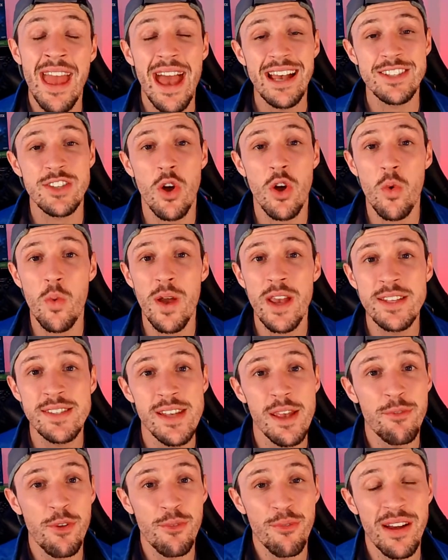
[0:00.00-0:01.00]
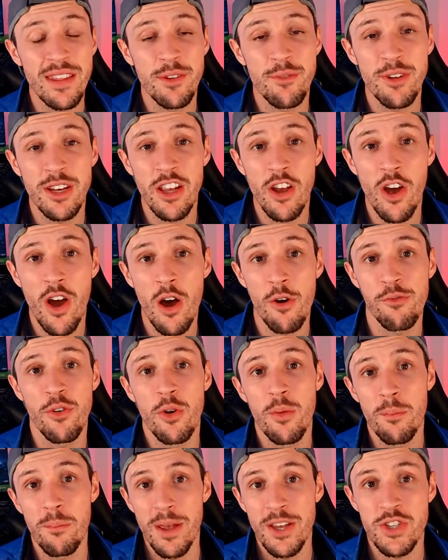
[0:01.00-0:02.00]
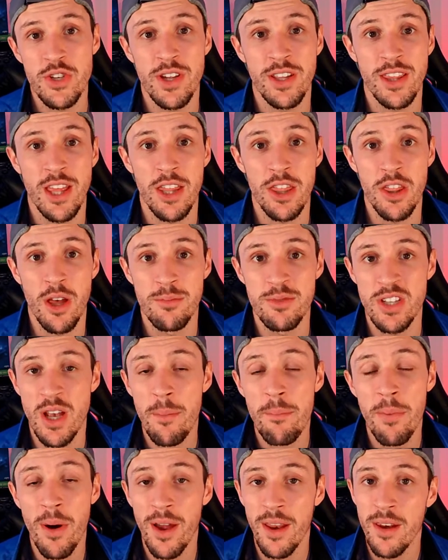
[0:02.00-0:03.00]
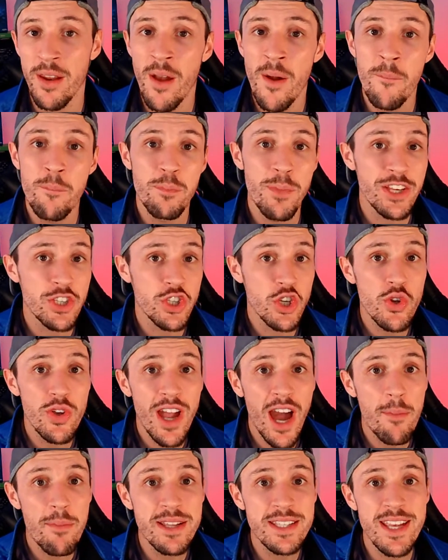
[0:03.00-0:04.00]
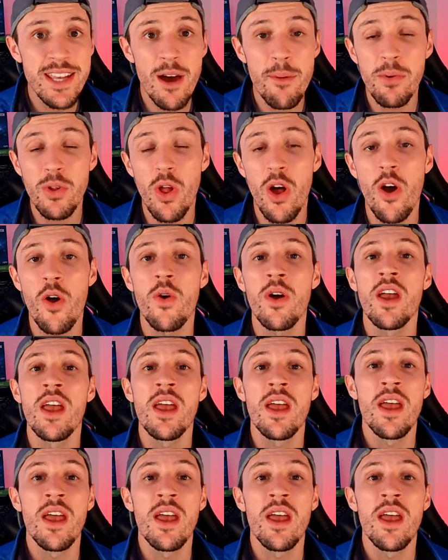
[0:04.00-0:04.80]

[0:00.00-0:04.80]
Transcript: As always, if you find the video helpful, make sure you hit that thumbs up button. Make sure you comment down below.